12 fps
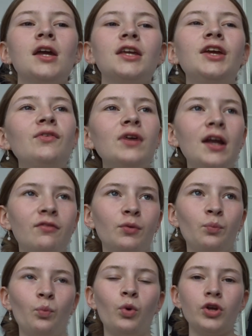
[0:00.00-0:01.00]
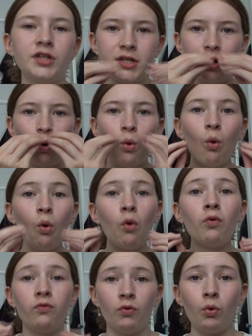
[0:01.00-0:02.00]
year 11 was
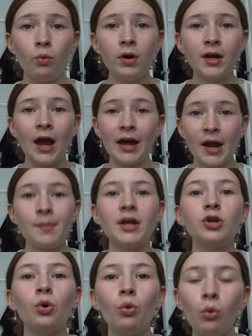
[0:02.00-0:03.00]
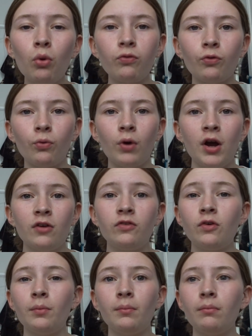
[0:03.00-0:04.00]
awful, and I mean awful
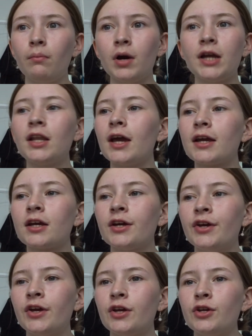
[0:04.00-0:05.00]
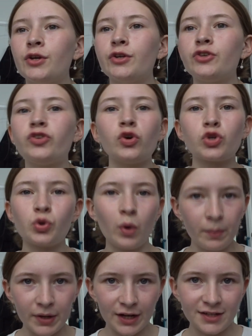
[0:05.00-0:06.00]
for my, like, social
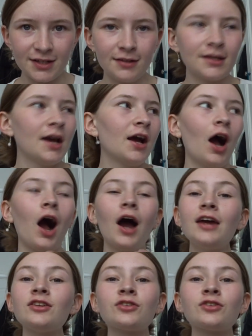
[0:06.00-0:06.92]
abilities. I